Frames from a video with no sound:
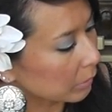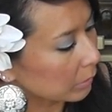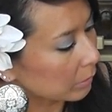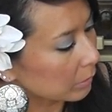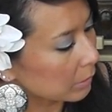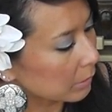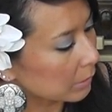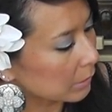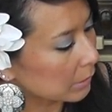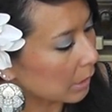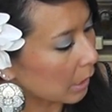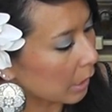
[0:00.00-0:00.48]

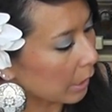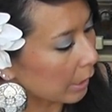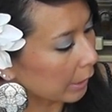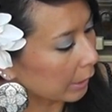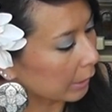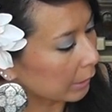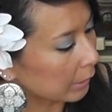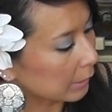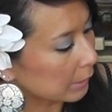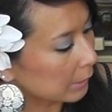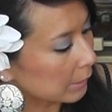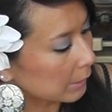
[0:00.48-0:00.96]

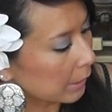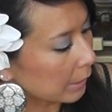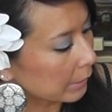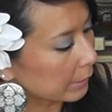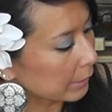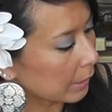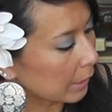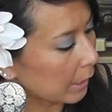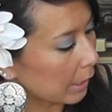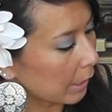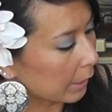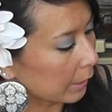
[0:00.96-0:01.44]
design inside
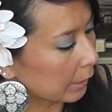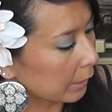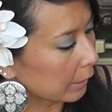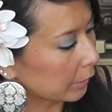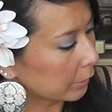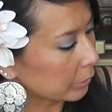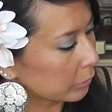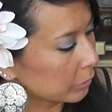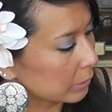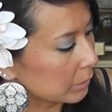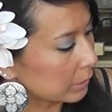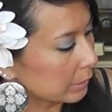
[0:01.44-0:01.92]
the A.
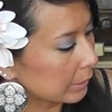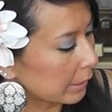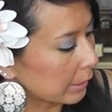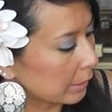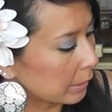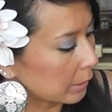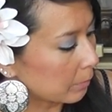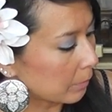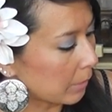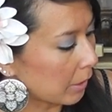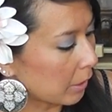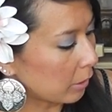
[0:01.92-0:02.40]
I just
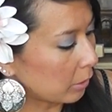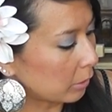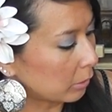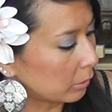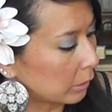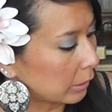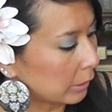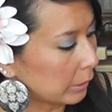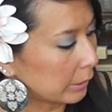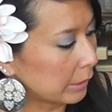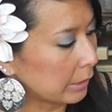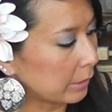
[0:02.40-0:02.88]
laid them
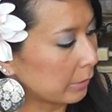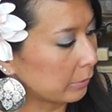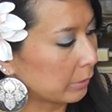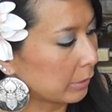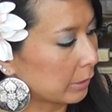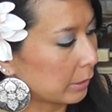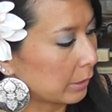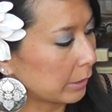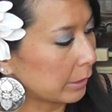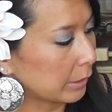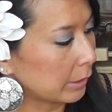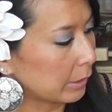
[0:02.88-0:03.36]
out
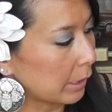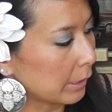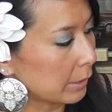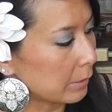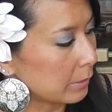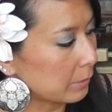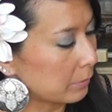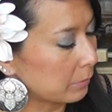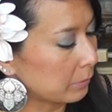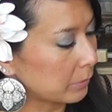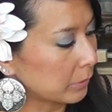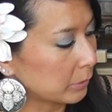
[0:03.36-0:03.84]
unevenly. I
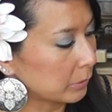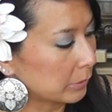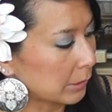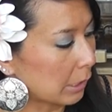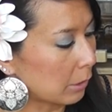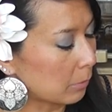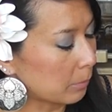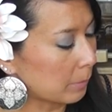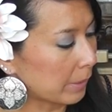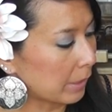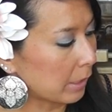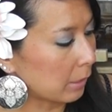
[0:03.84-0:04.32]
filled
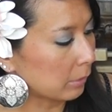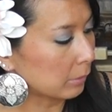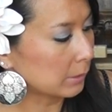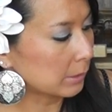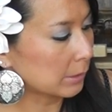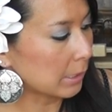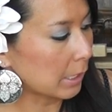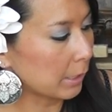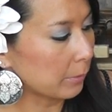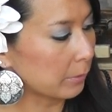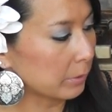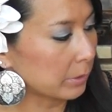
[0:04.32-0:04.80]
out my
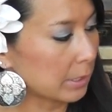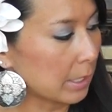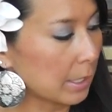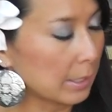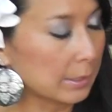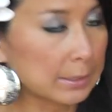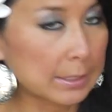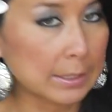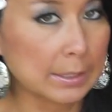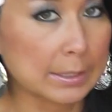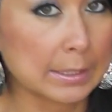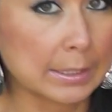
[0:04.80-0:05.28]
outside with the
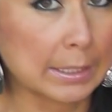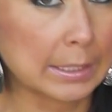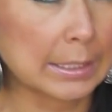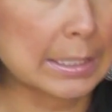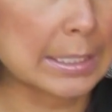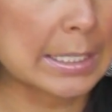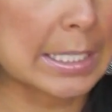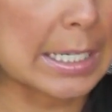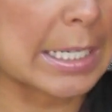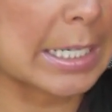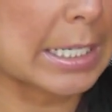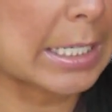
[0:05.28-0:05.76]

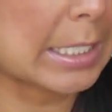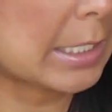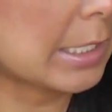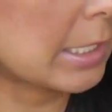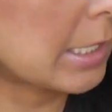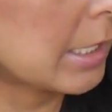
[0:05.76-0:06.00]
SS16